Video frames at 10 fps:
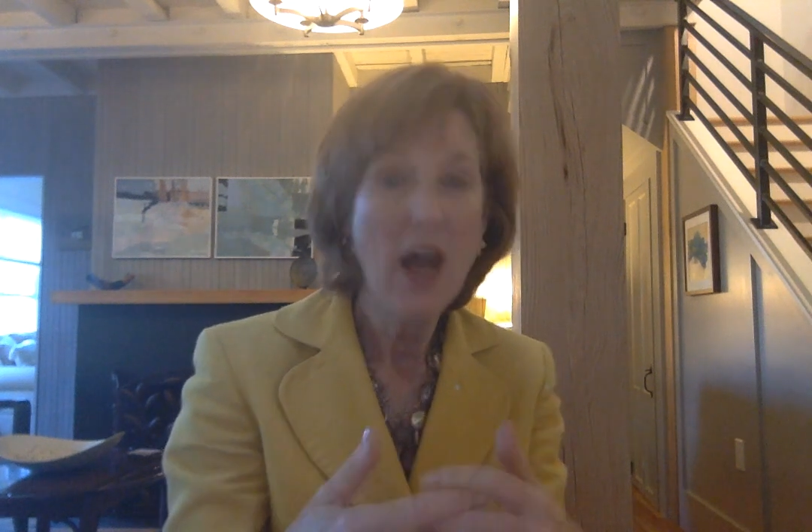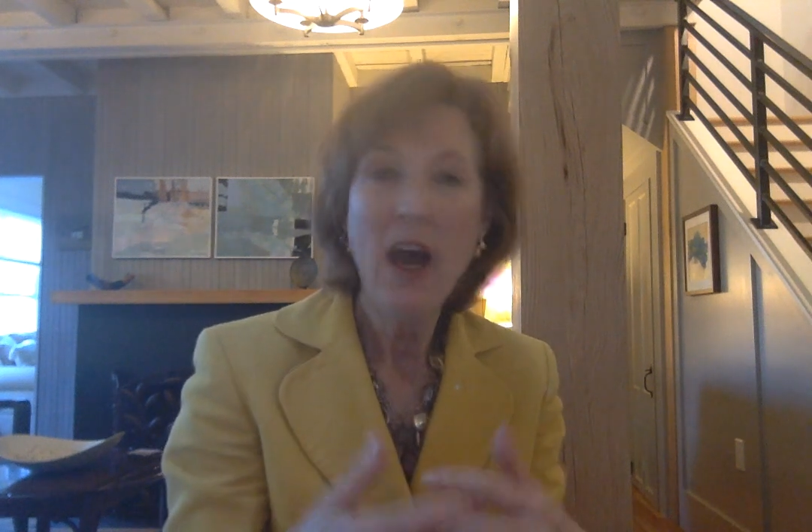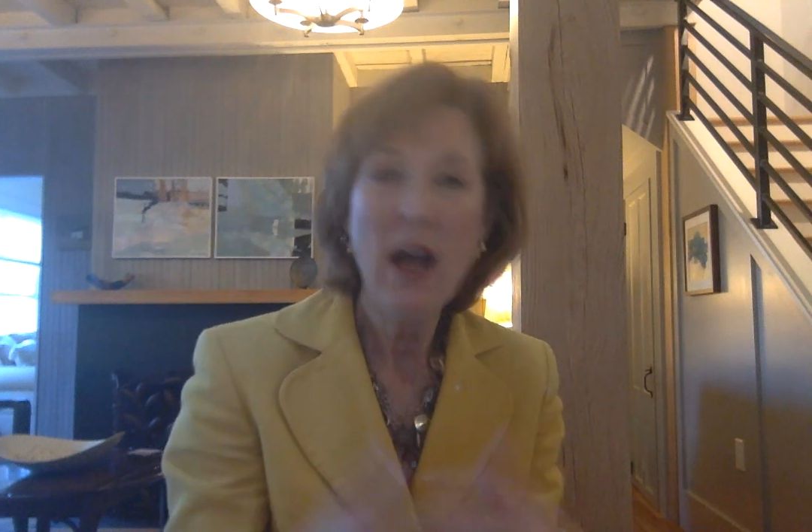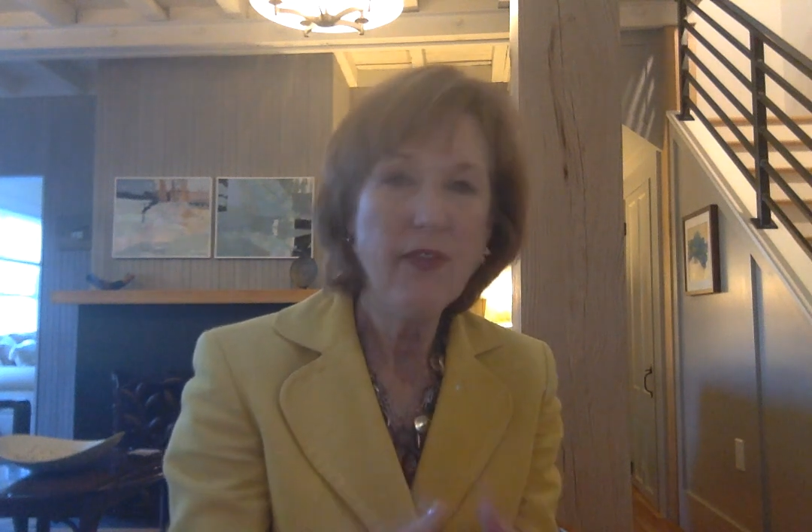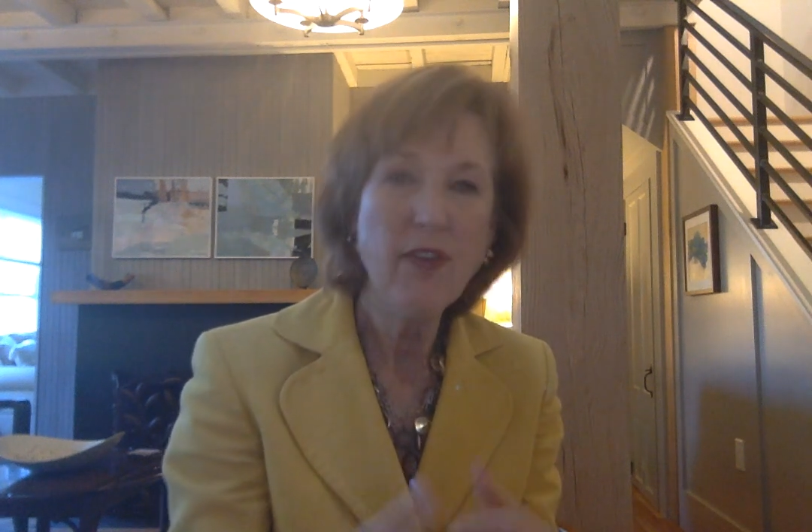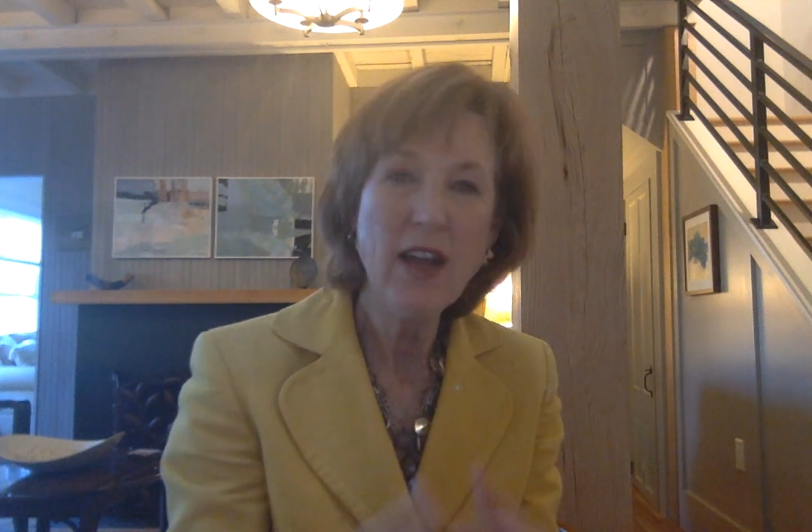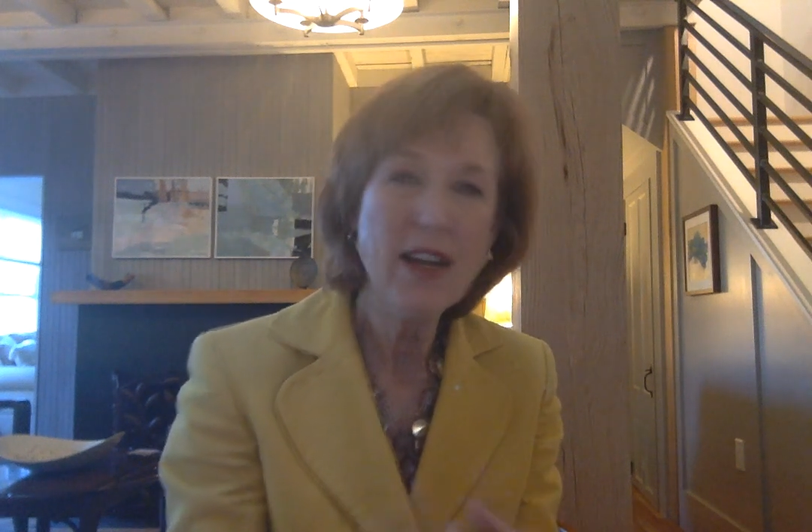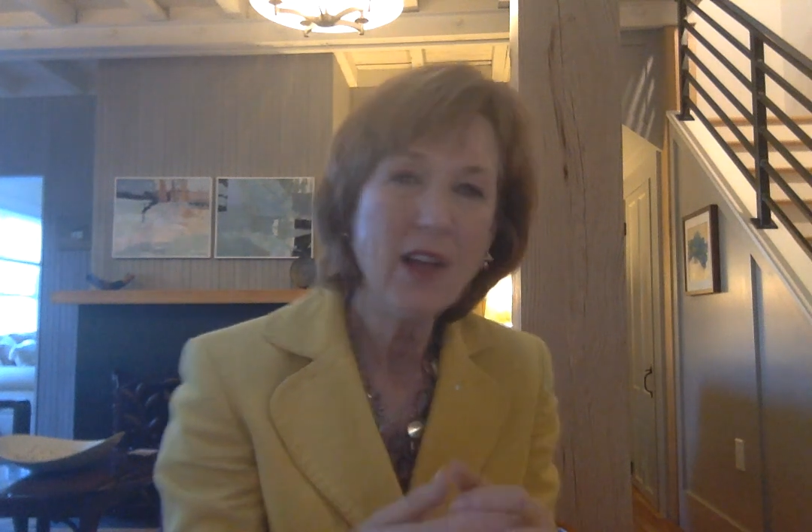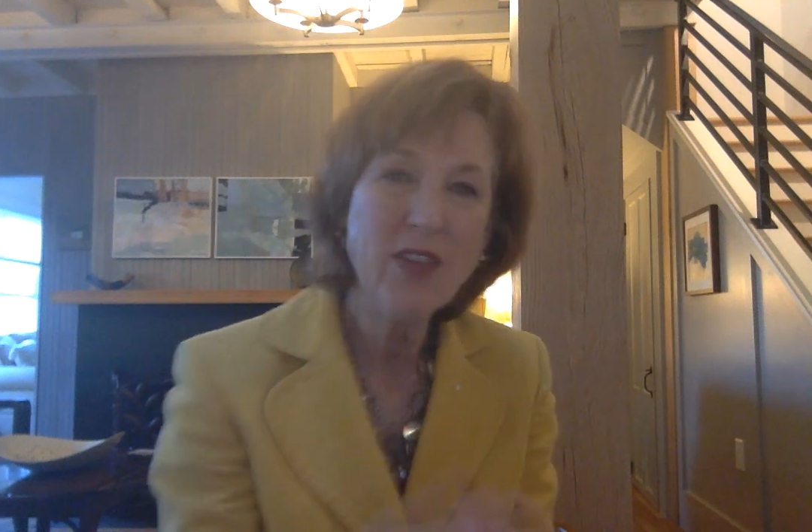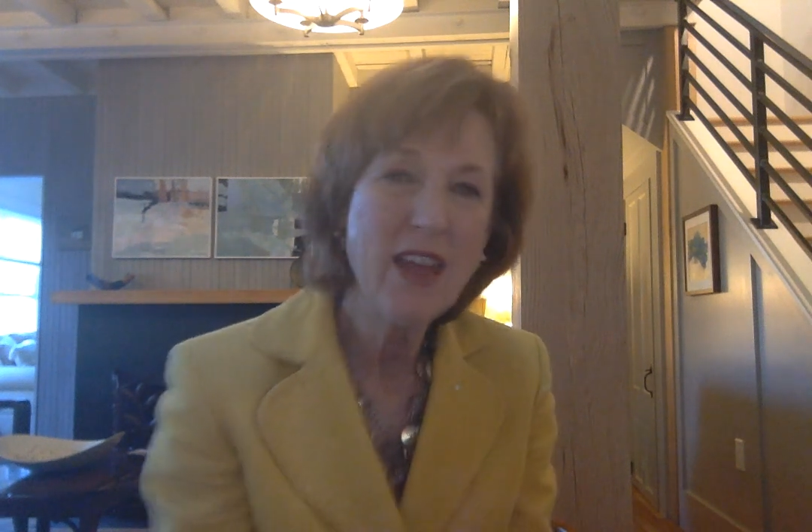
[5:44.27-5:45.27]
I find
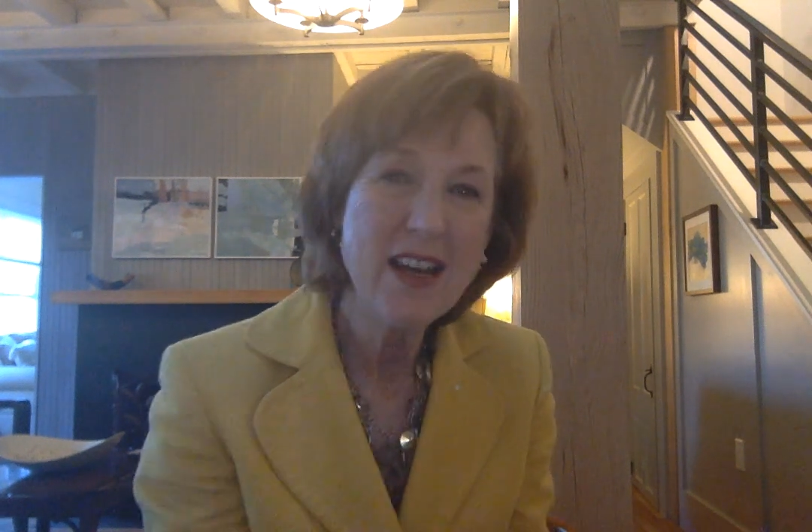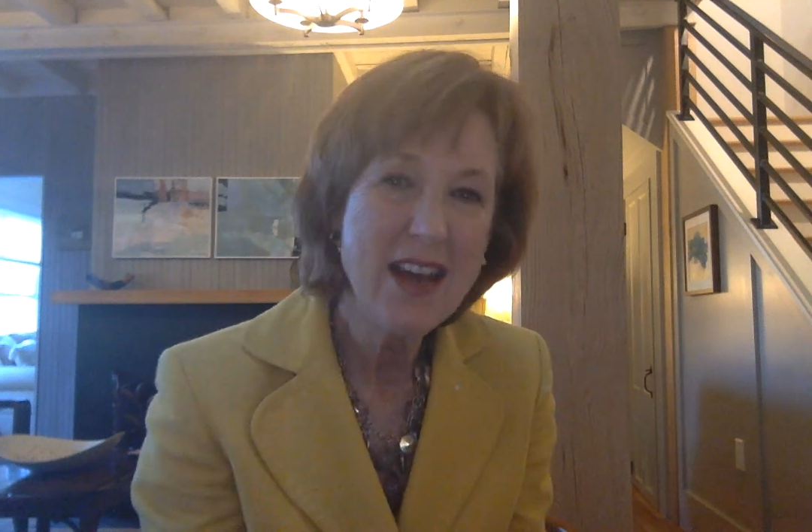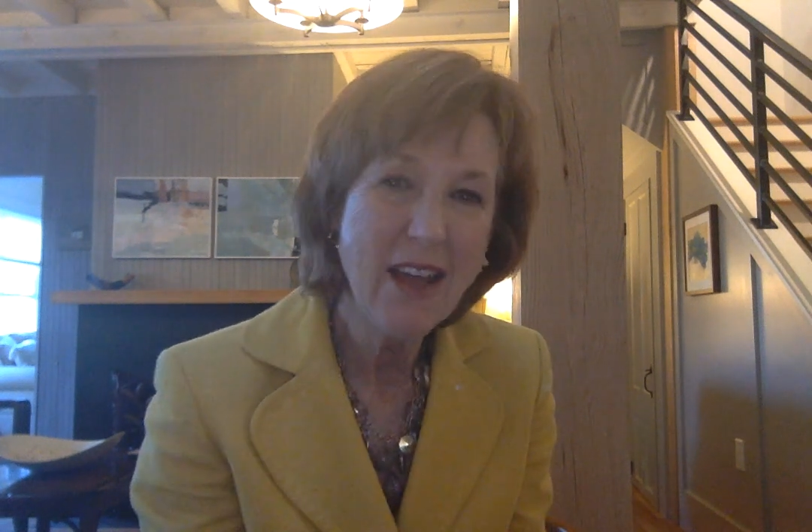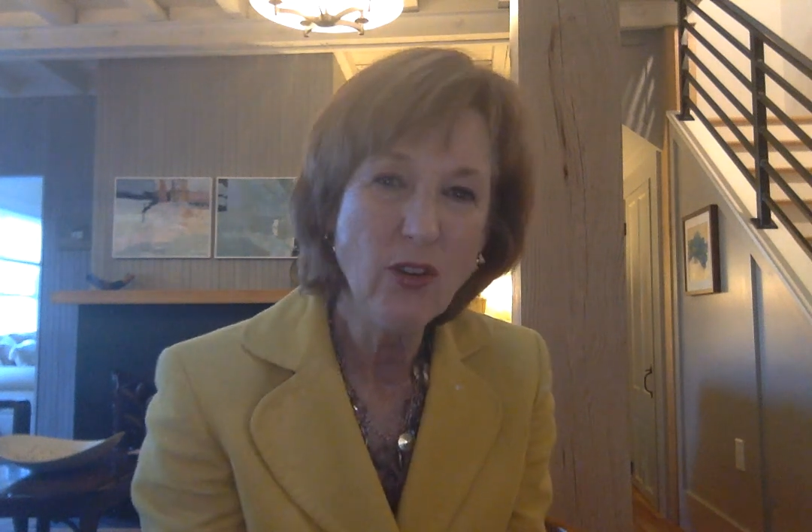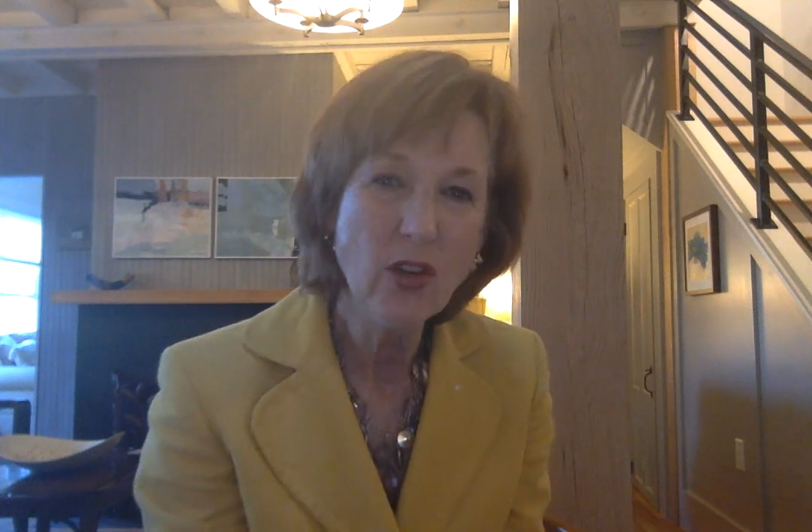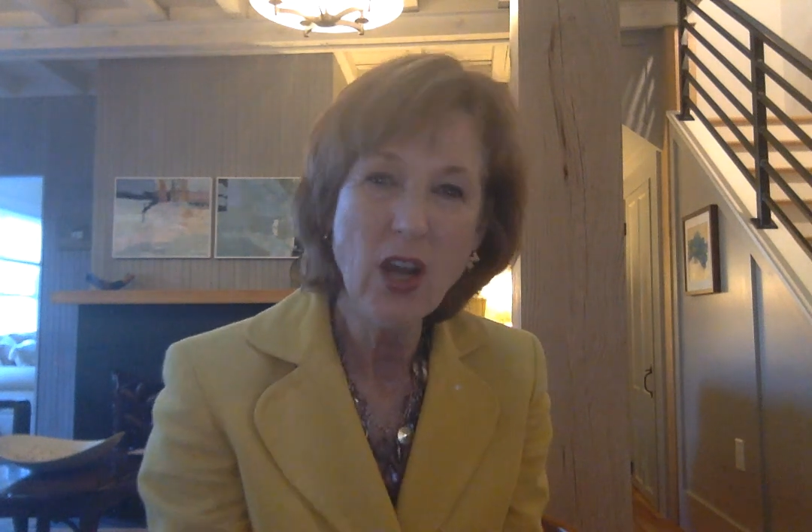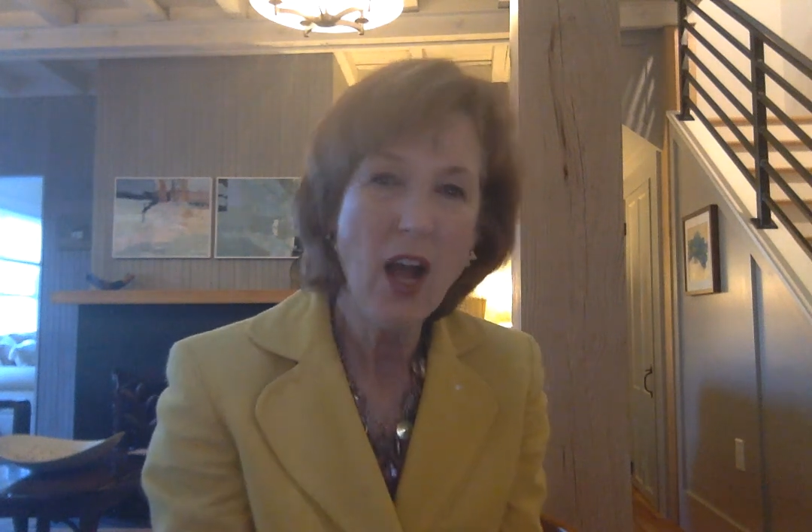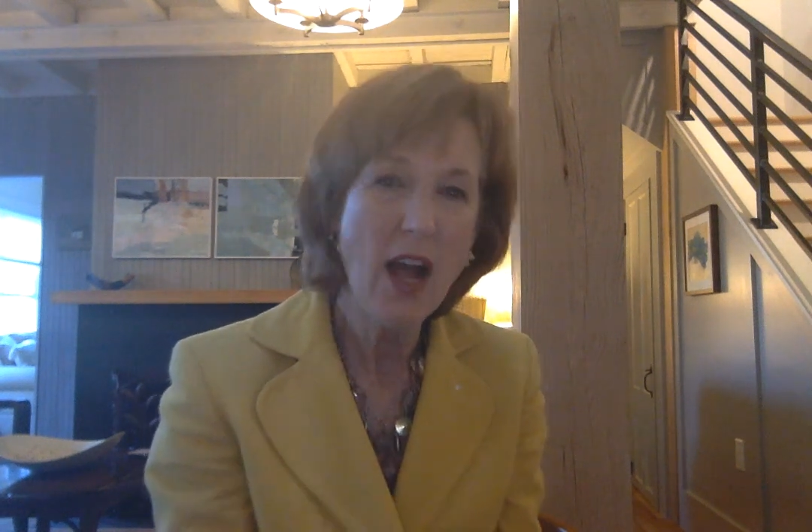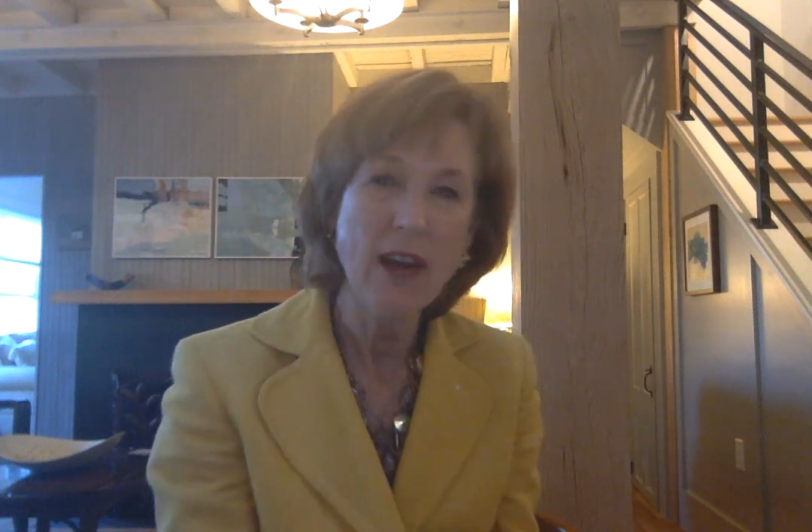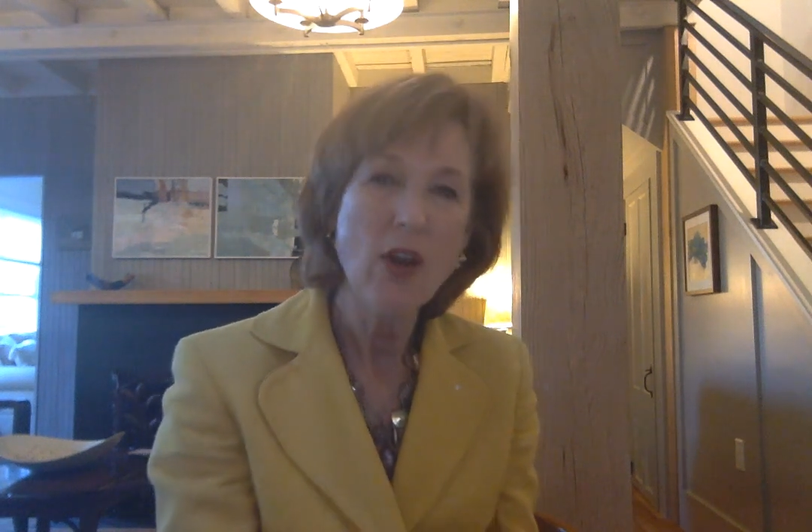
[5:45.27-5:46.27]
out they never
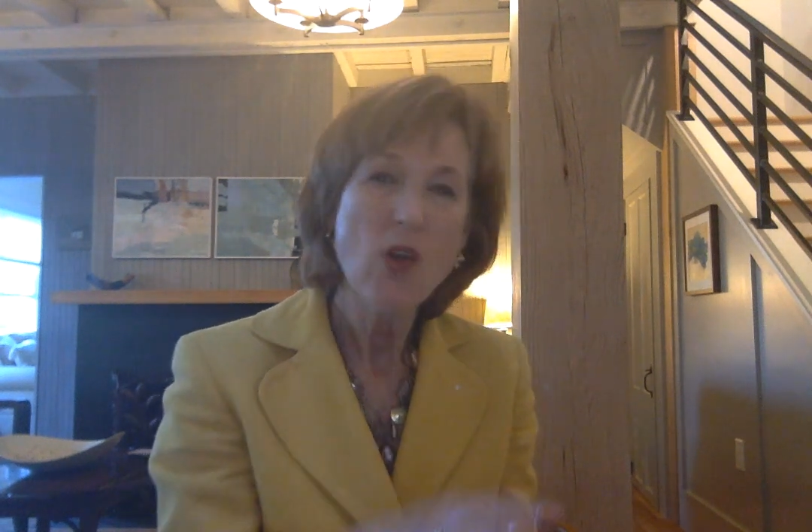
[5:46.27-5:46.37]
got